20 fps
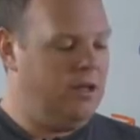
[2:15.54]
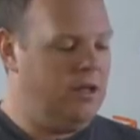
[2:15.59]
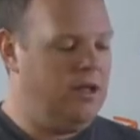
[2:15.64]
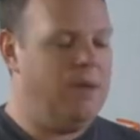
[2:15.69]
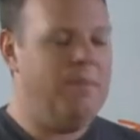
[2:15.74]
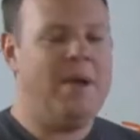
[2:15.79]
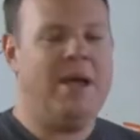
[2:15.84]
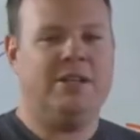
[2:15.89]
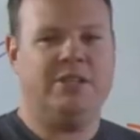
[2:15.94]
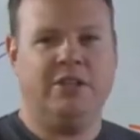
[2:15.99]

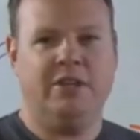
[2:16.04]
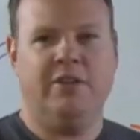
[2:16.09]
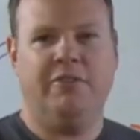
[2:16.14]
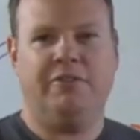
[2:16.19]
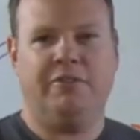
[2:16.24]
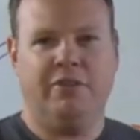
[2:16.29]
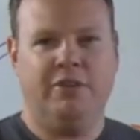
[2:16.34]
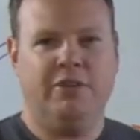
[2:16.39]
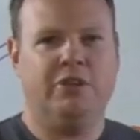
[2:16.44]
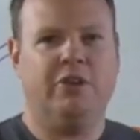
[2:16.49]
Imagine
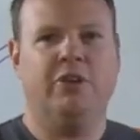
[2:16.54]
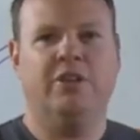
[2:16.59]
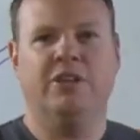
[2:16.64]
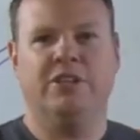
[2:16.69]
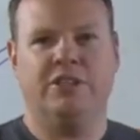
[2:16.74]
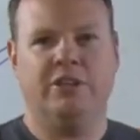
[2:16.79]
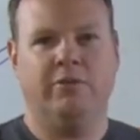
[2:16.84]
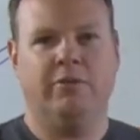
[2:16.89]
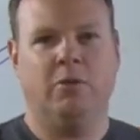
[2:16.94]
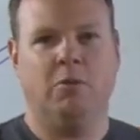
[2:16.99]
if during the
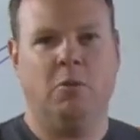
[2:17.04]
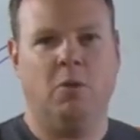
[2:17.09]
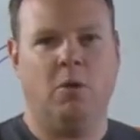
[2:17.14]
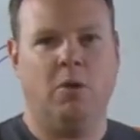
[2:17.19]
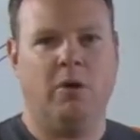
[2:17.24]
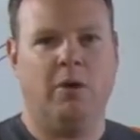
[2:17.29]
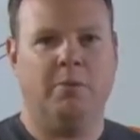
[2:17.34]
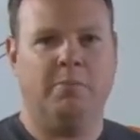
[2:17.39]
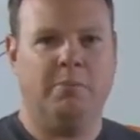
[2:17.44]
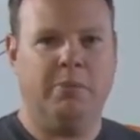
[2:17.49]
Civil
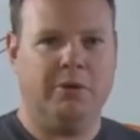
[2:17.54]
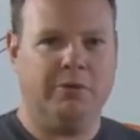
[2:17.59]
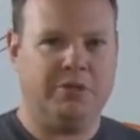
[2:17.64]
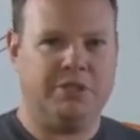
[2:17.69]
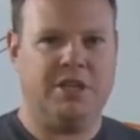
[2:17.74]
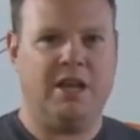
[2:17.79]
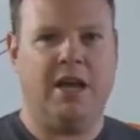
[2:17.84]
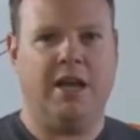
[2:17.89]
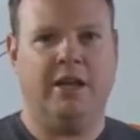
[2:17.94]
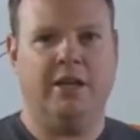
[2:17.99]
War, both
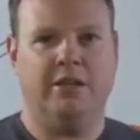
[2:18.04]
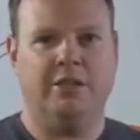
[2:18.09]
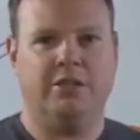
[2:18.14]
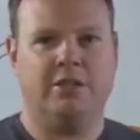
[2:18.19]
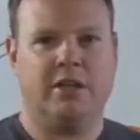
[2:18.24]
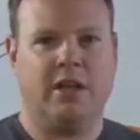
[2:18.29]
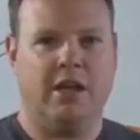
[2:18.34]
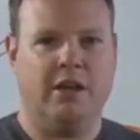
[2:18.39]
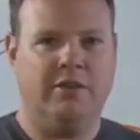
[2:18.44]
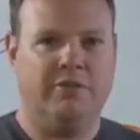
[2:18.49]

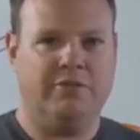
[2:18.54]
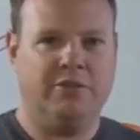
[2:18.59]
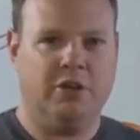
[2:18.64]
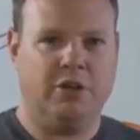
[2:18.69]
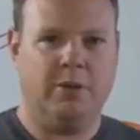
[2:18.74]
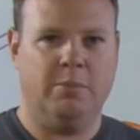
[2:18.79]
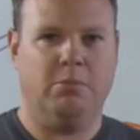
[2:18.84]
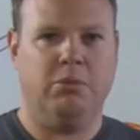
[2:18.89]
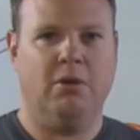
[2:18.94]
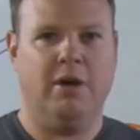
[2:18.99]
sides kind of
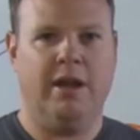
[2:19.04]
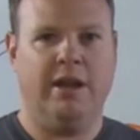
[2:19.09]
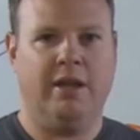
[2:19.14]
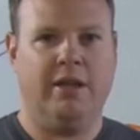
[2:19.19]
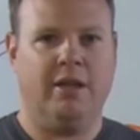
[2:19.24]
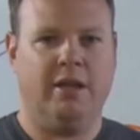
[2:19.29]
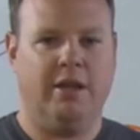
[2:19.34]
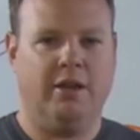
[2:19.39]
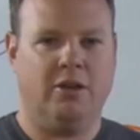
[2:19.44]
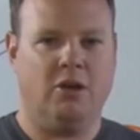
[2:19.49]
took a
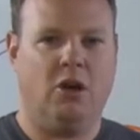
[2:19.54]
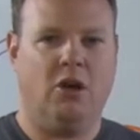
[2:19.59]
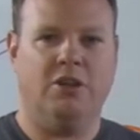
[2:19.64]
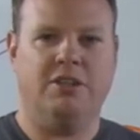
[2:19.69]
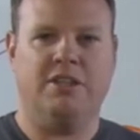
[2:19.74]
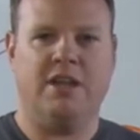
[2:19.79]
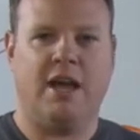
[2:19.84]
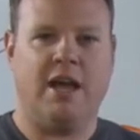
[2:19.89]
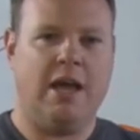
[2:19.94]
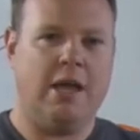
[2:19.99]
break and
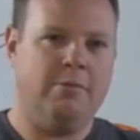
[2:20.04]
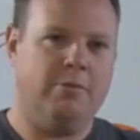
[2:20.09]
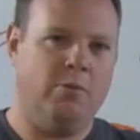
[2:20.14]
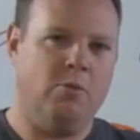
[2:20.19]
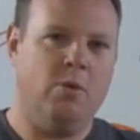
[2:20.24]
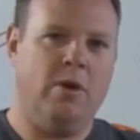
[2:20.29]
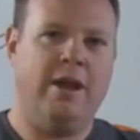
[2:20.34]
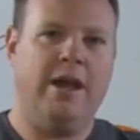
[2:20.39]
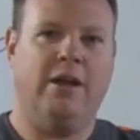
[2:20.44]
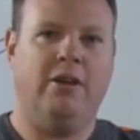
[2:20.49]
called time and
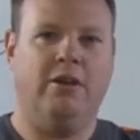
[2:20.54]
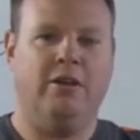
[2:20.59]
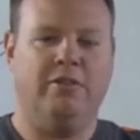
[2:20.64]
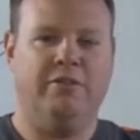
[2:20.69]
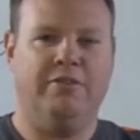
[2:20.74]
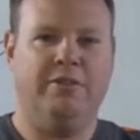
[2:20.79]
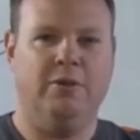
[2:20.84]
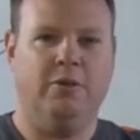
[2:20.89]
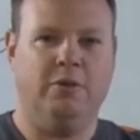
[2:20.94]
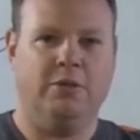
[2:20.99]
went out into the
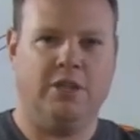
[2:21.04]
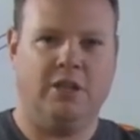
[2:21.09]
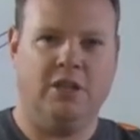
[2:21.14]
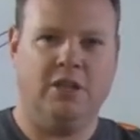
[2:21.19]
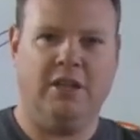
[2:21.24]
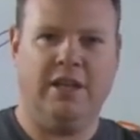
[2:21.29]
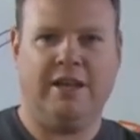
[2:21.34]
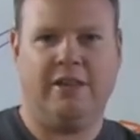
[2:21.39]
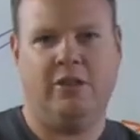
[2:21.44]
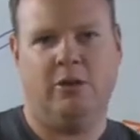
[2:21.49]
field to
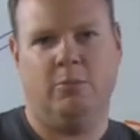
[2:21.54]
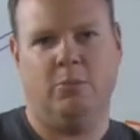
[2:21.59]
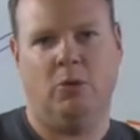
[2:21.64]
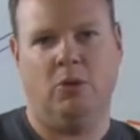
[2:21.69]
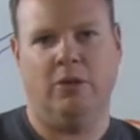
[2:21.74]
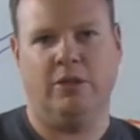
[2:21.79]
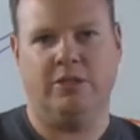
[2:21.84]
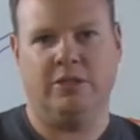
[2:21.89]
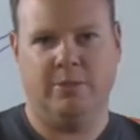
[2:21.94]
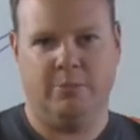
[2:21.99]
collect their
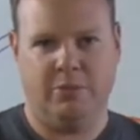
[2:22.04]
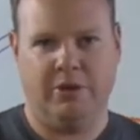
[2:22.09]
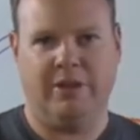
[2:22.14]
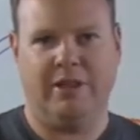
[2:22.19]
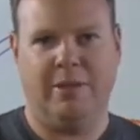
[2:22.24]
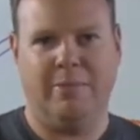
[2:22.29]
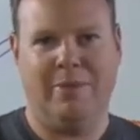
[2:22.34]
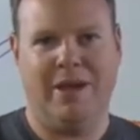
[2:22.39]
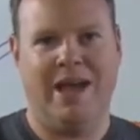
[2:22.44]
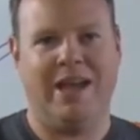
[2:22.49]
bullets and bring
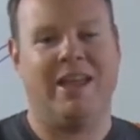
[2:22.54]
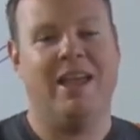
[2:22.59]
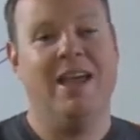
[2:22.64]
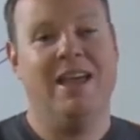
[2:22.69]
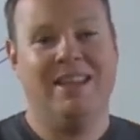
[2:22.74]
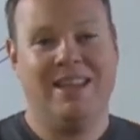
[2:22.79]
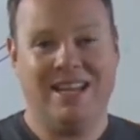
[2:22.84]
them back.